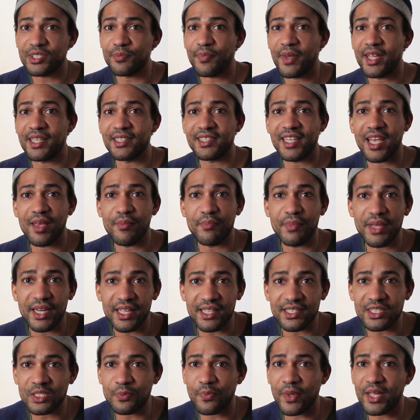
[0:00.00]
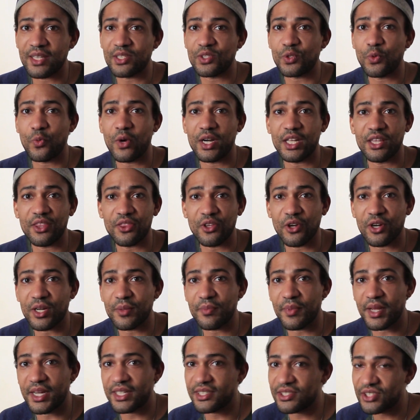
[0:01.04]
Spend 10 minutes, spend 20,
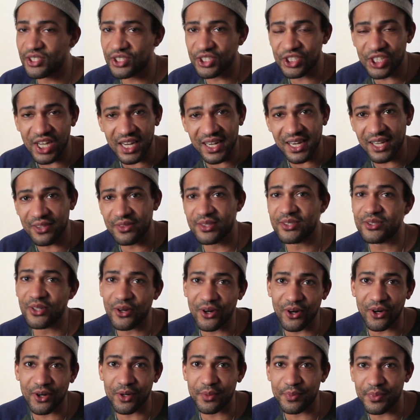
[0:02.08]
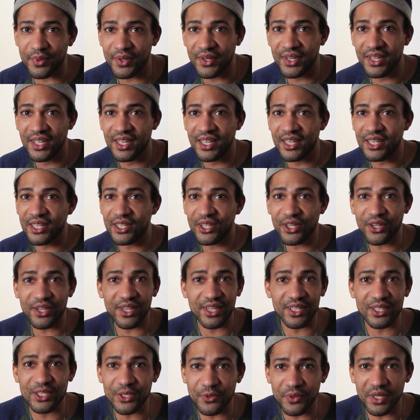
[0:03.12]
30 minutes. Just check out this herb.
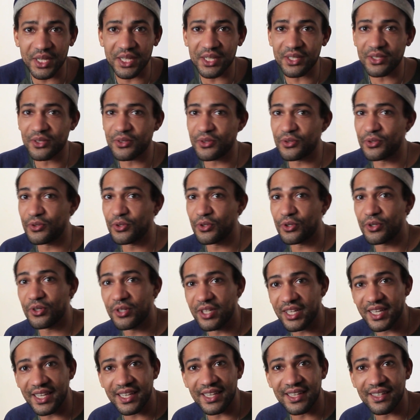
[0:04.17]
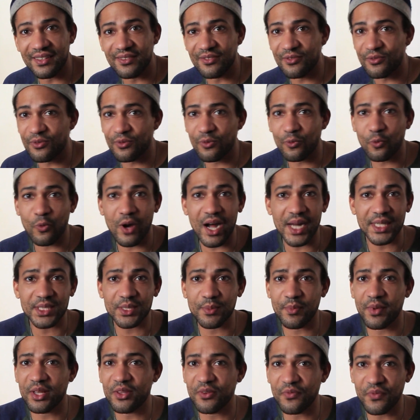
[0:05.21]
Look into it, Google it, watch
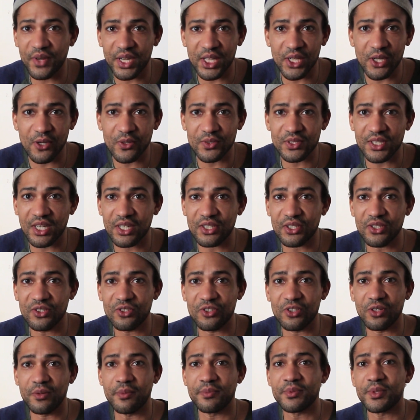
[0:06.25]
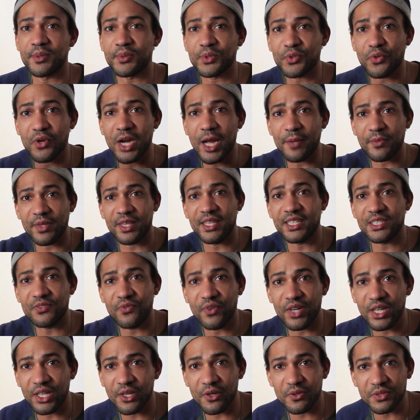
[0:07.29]
some other videos on YouTube, subscribe to these
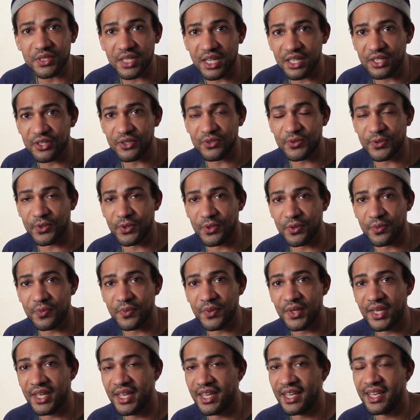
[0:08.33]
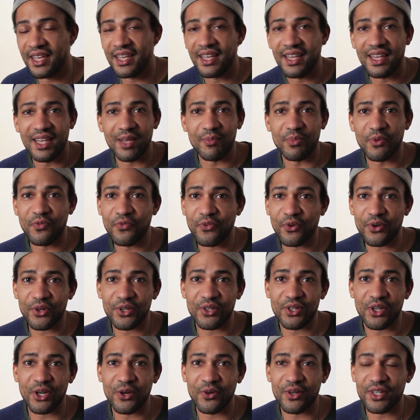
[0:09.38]
videos on YouTube, and before
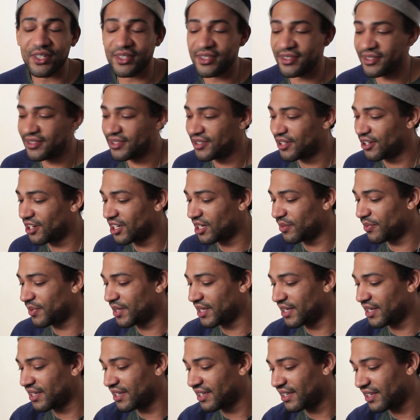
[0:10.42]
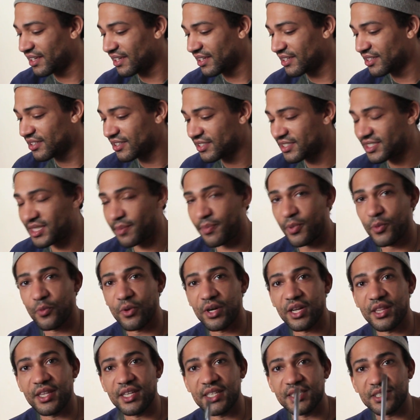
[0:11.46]
you know it, you're going to be sipping
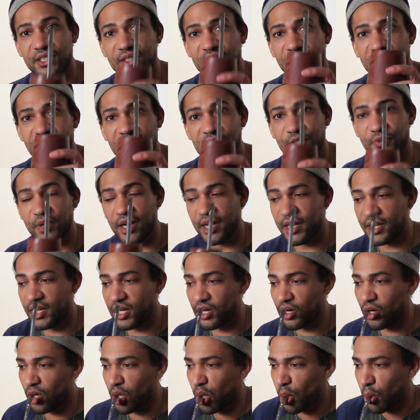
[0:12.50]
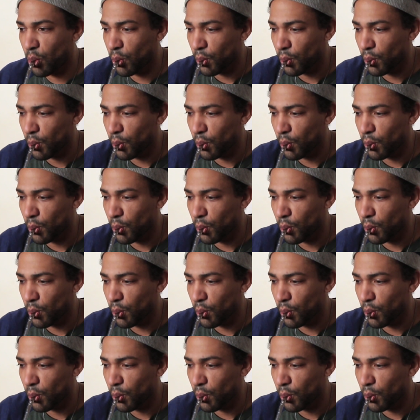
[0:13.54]
one of these little guys right here.